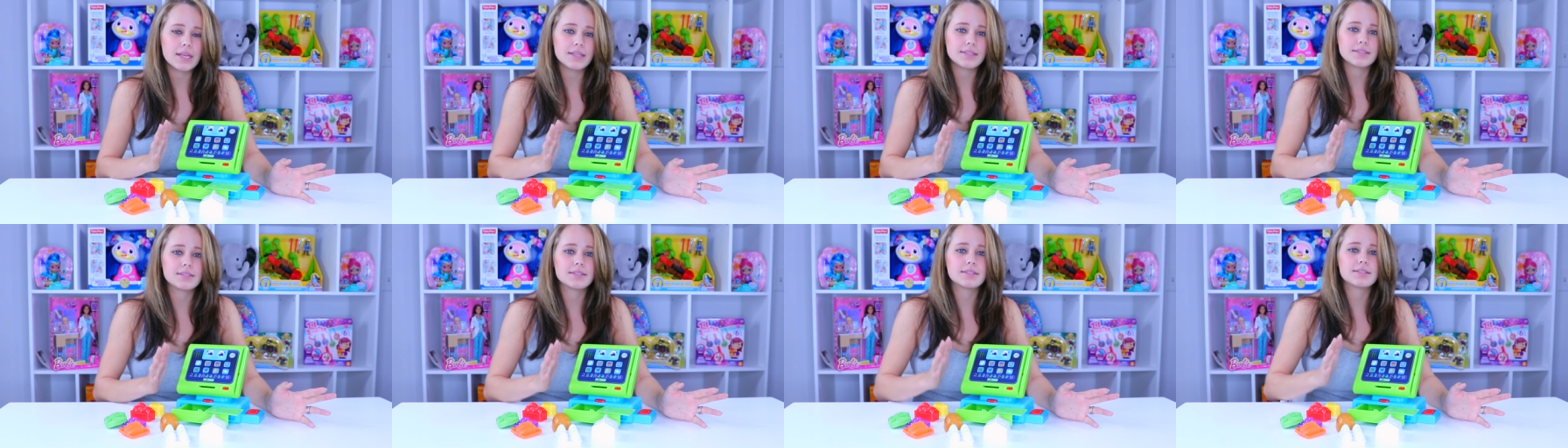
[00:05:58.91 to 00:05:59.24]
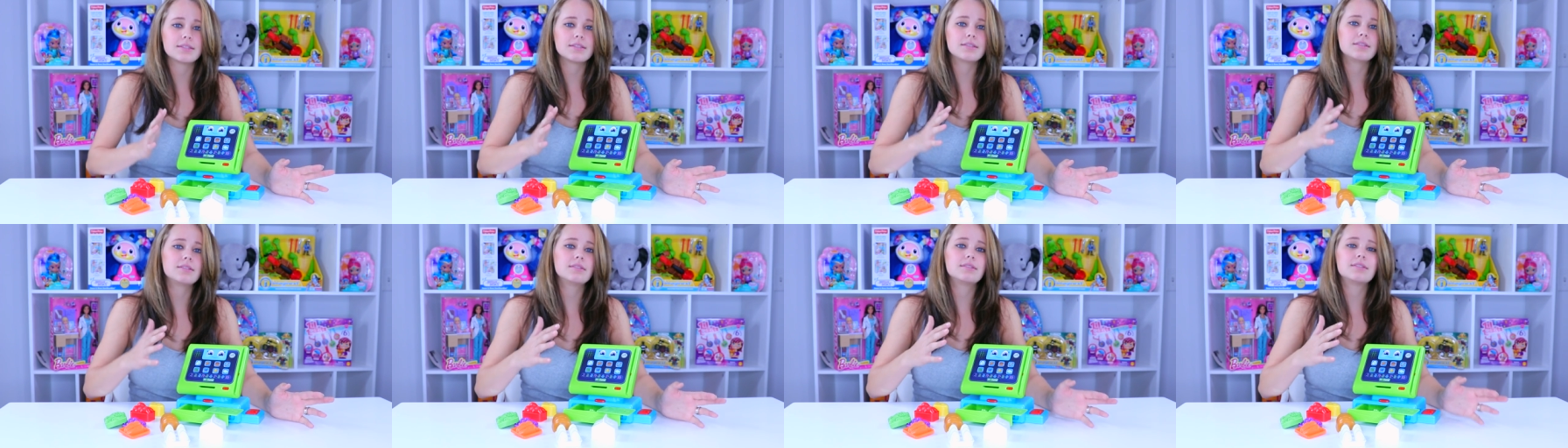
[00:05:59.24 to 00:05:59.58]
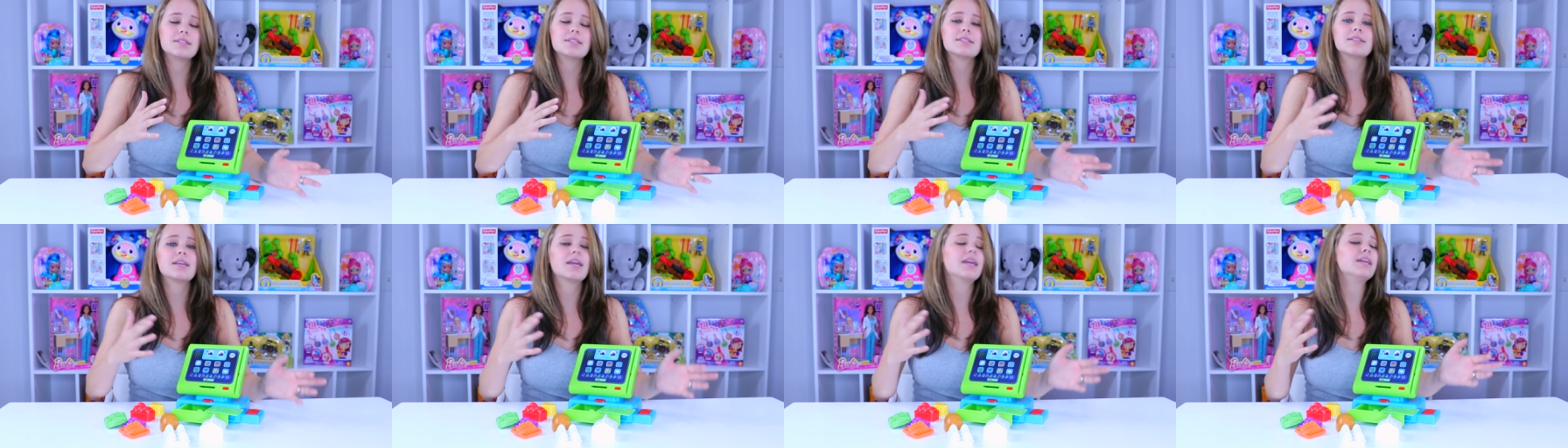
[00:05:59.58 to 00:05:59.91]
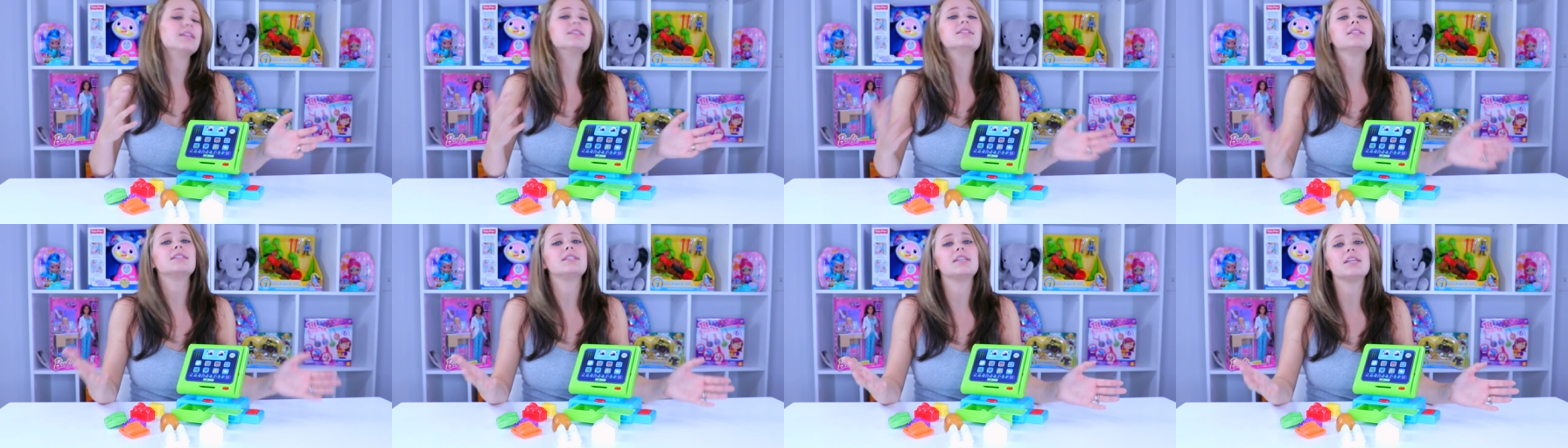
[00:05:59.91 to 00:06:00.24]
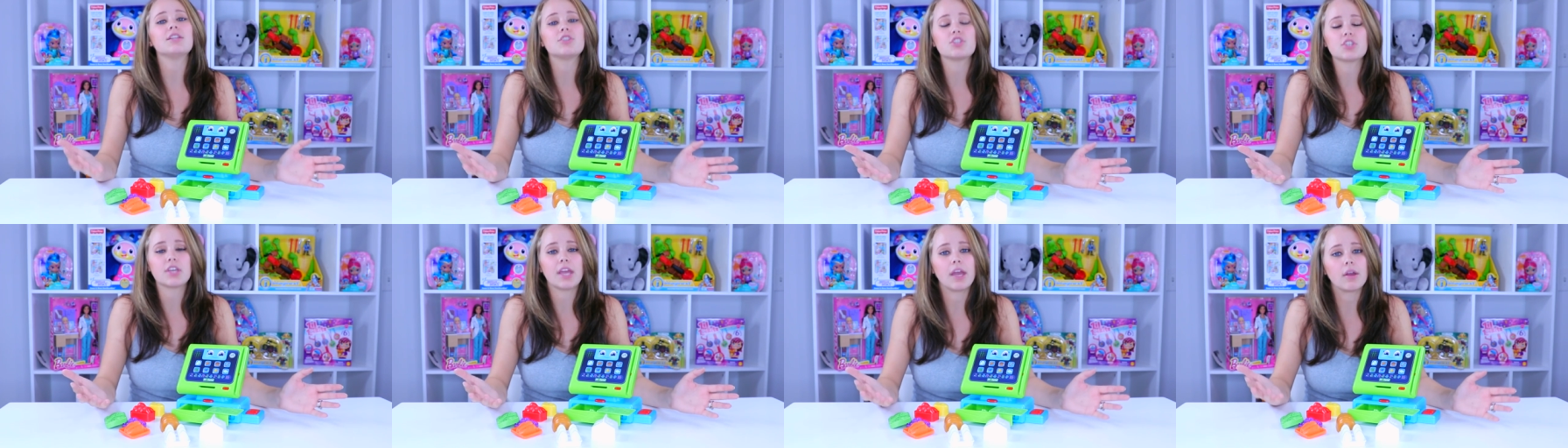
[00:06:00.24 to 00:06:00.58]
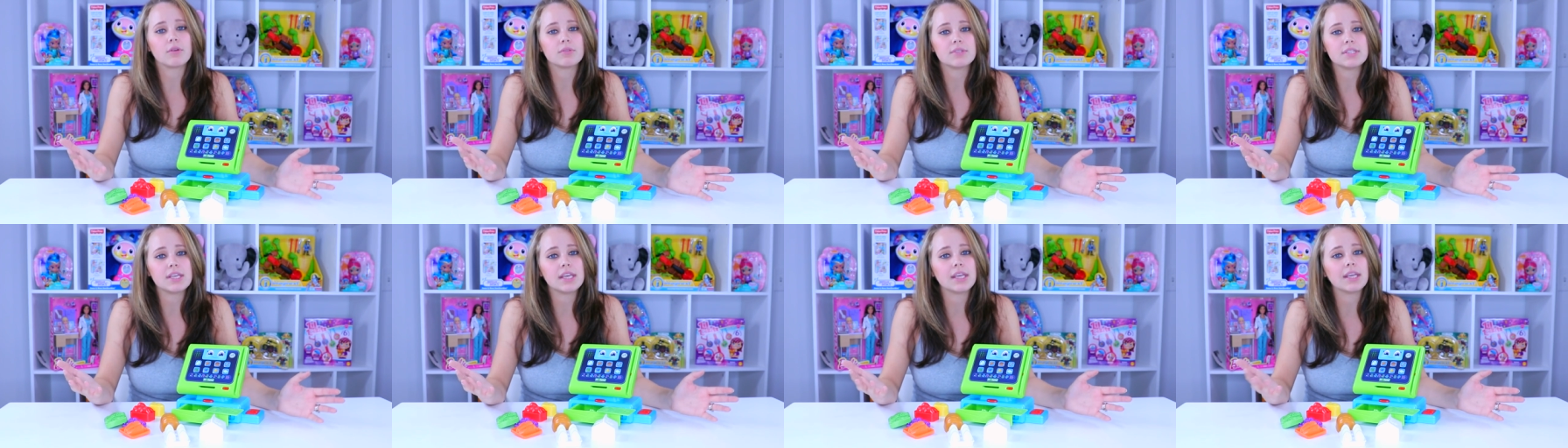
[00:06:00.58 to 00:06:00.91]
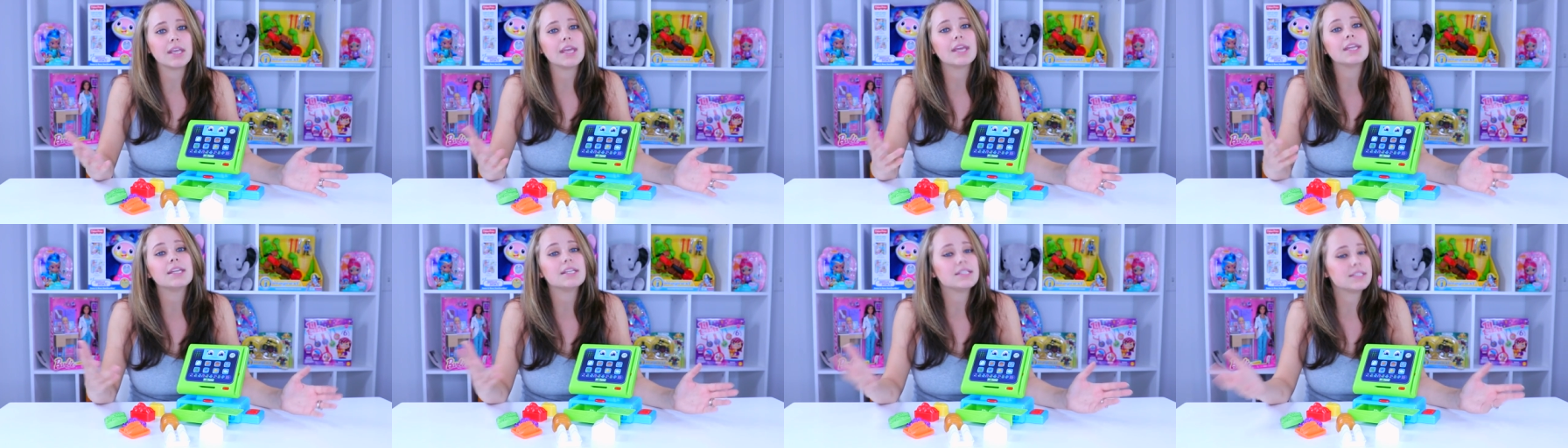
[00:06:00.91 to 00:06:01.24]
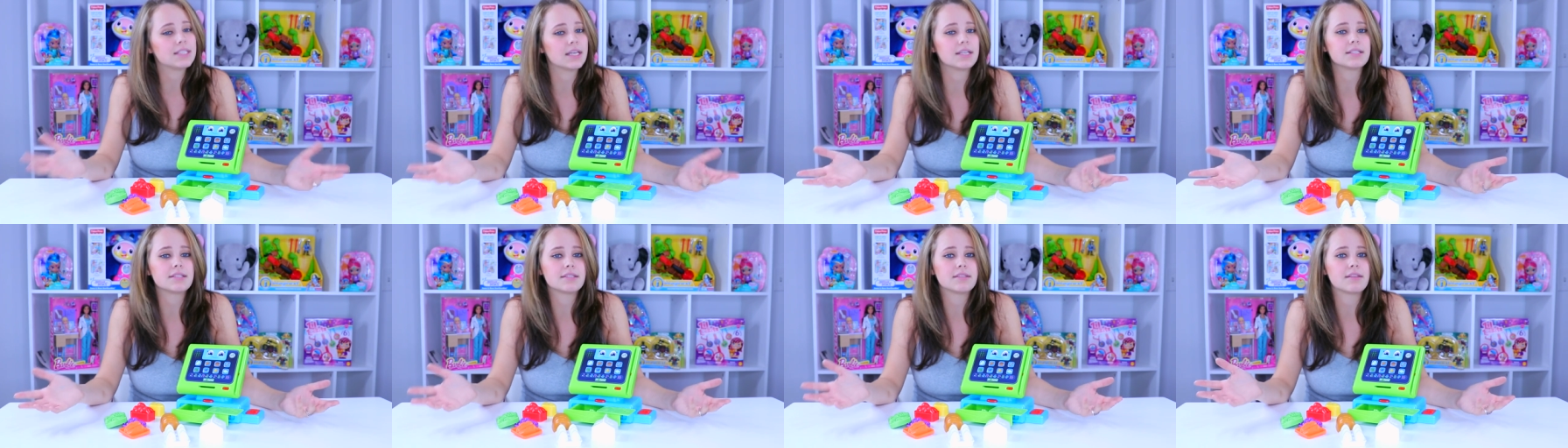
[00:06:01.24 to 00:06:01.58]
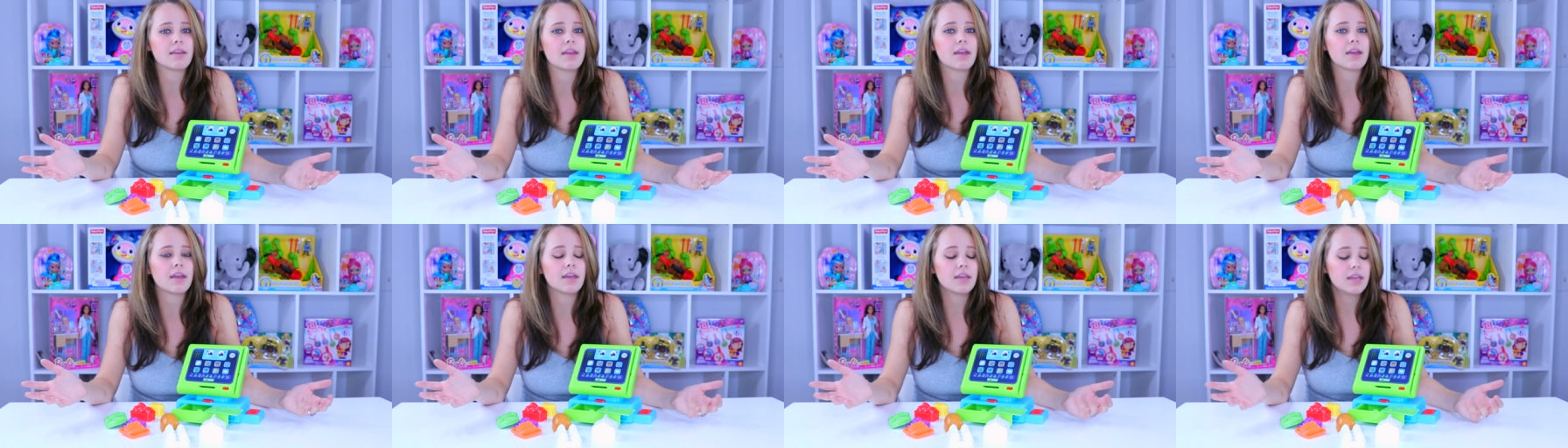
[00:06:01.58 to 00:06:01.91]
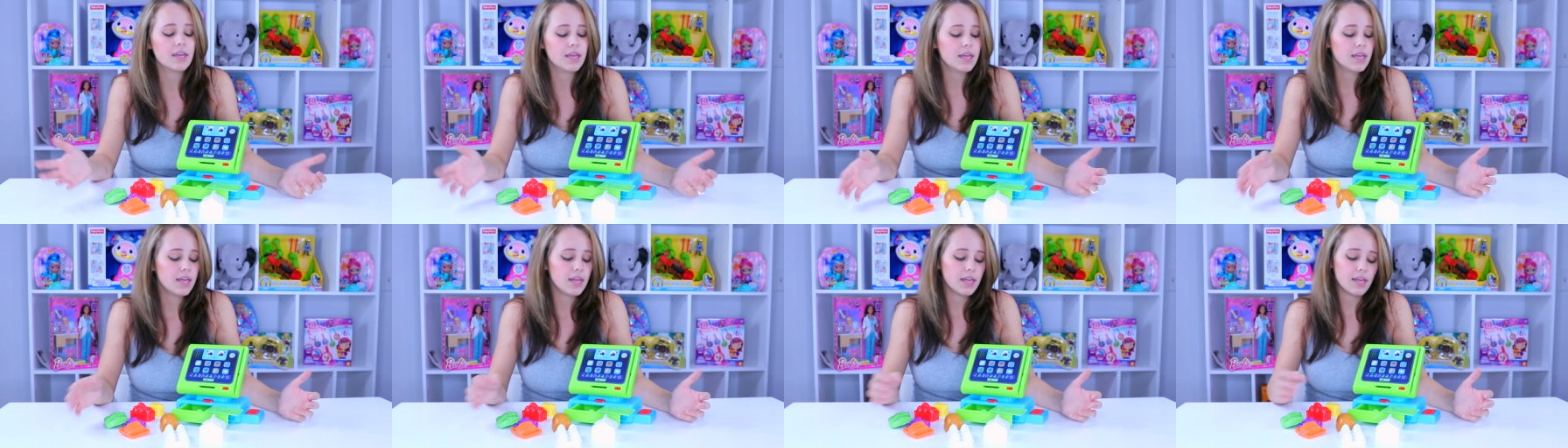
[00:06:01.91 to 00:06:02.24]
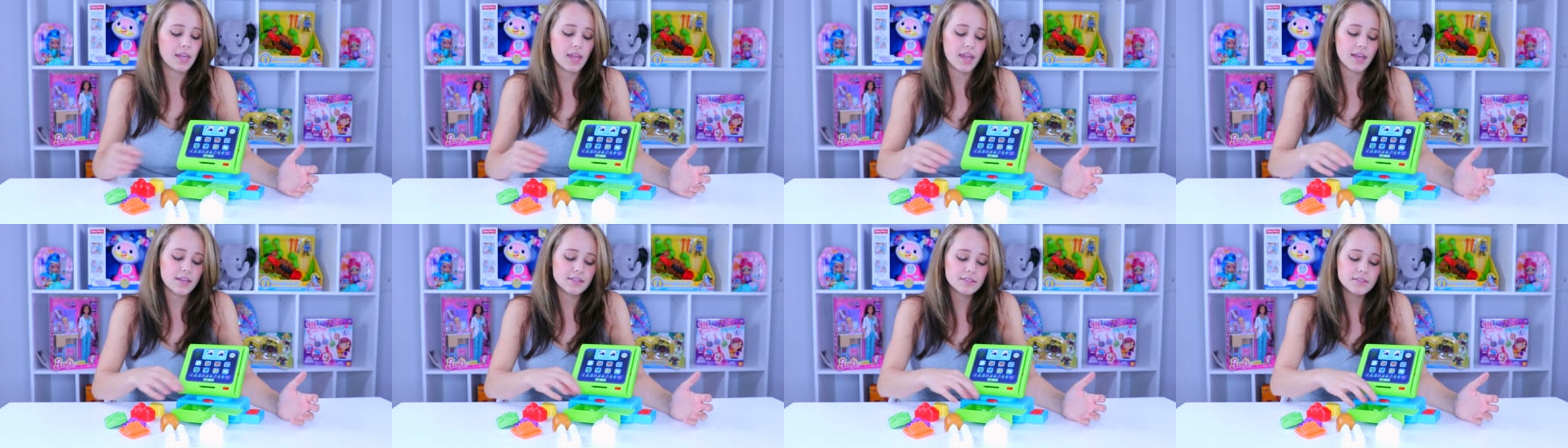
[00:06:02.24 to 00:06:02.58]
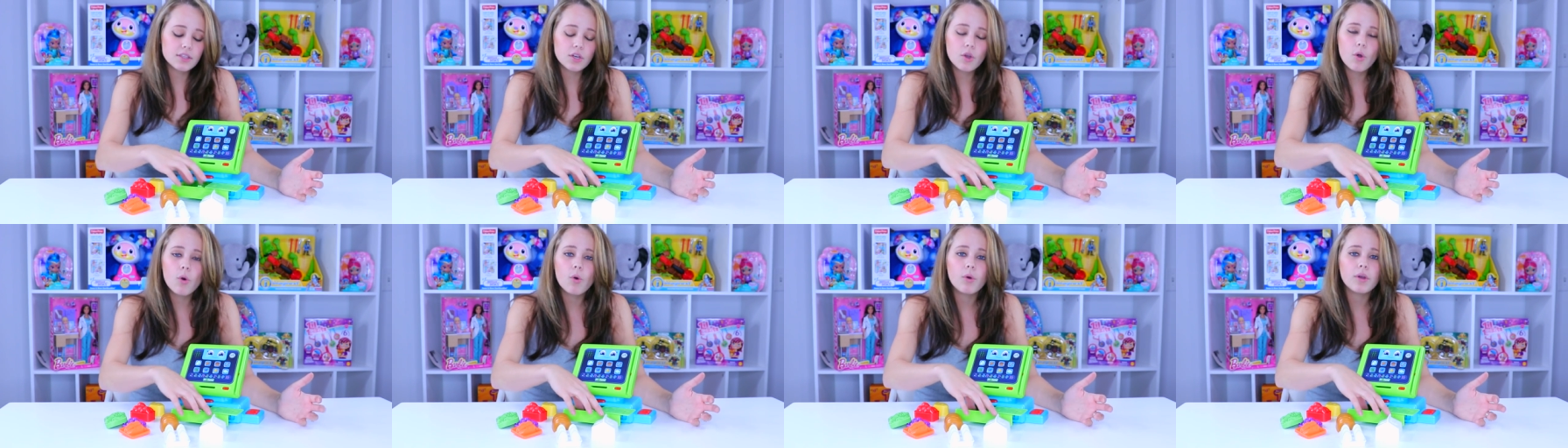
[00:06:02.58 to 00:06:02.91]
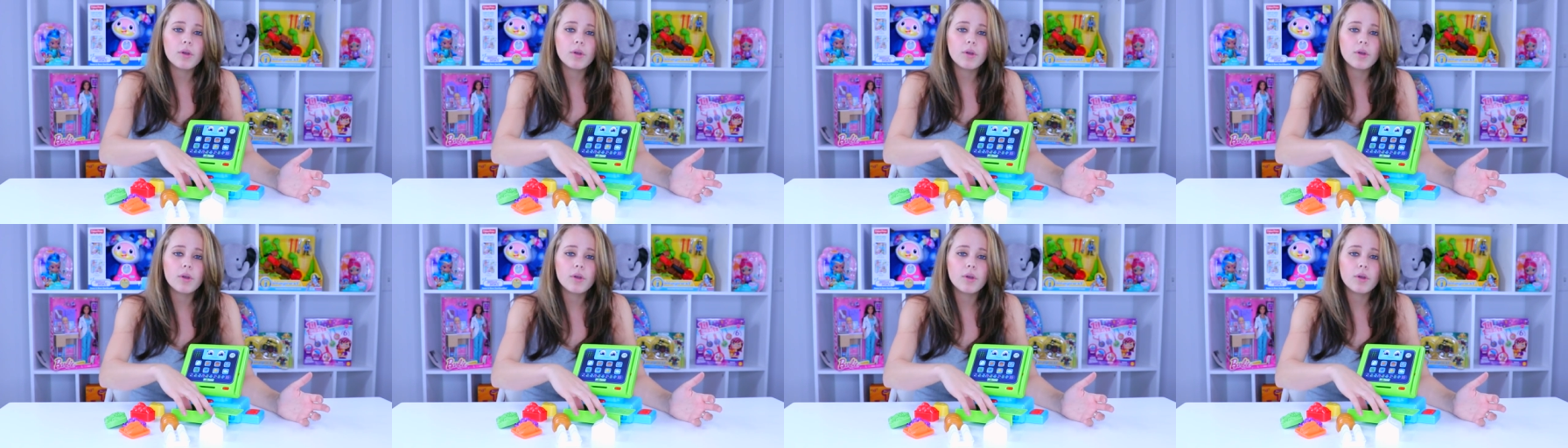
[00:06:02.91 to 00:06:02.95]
It's designed to teach counting, and it does that. It has